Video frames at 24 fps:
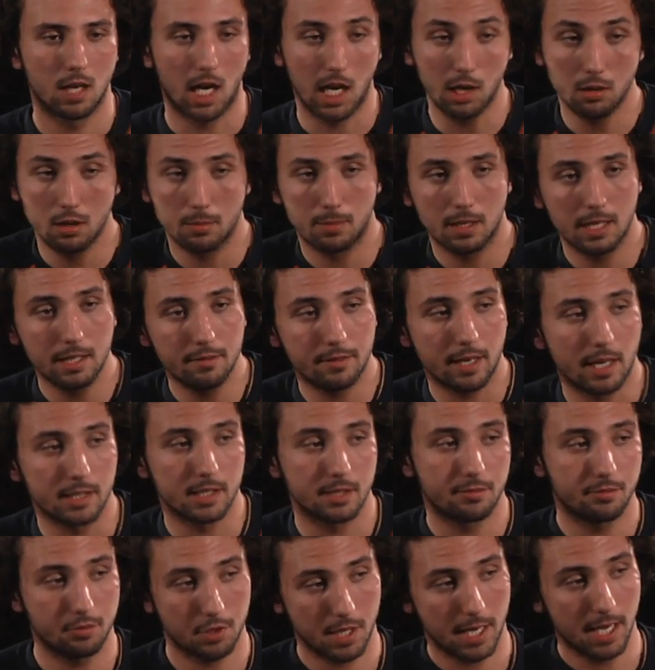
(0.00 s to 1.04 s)
I really believe that.
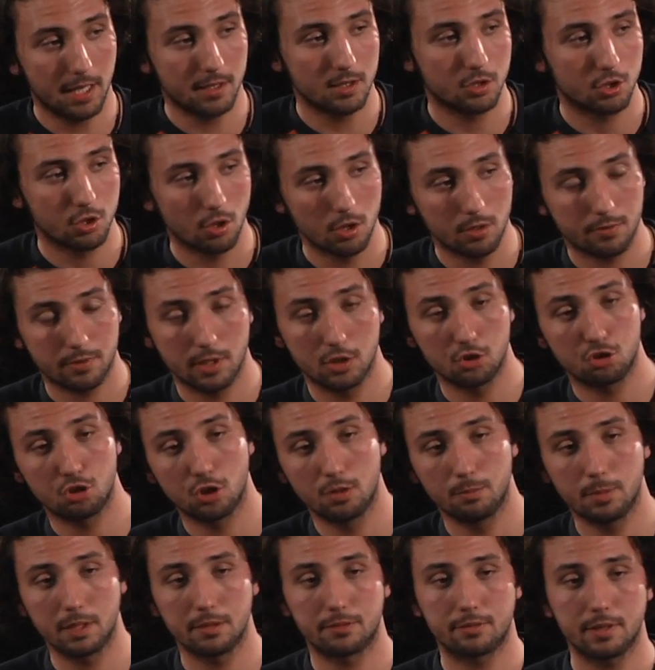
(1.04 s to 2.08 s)
If you can't enjoy your friends, you
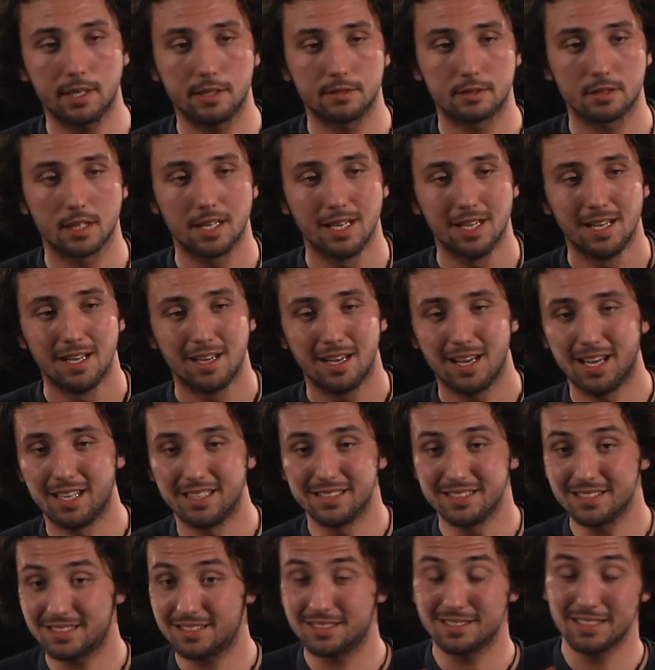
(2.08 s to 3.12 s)
shouldn't be friends.
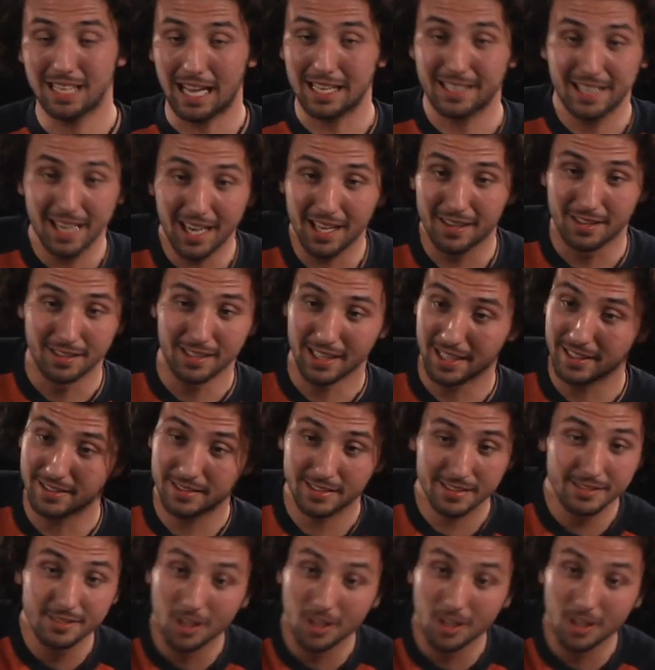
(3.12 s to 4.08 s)
And it's, again, it's